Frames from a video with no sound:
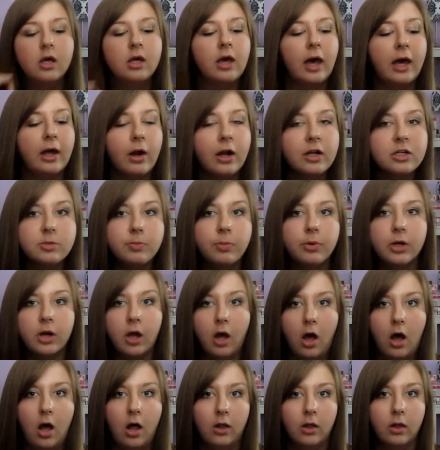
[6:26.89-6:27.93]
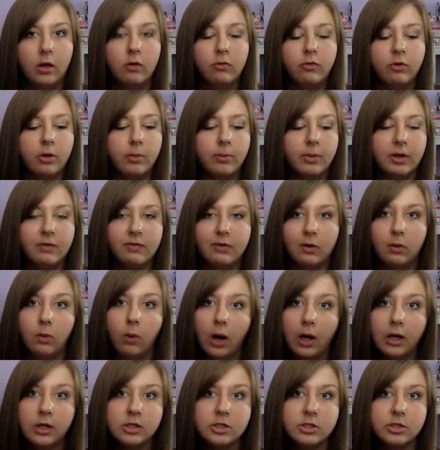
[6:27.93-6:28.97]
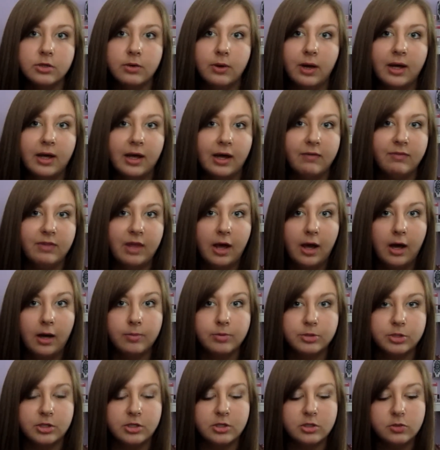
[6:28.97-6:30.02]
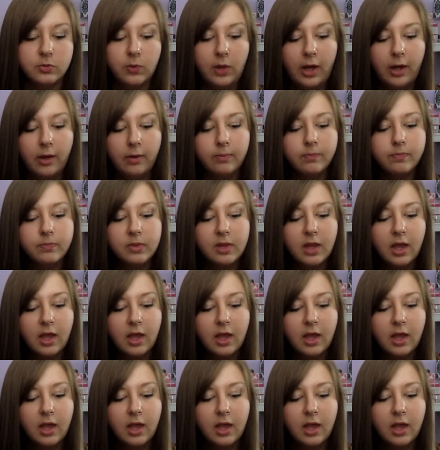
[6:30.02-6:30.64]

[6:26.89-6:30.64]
I don't have to put it all over, but if I want to, I have that option as well.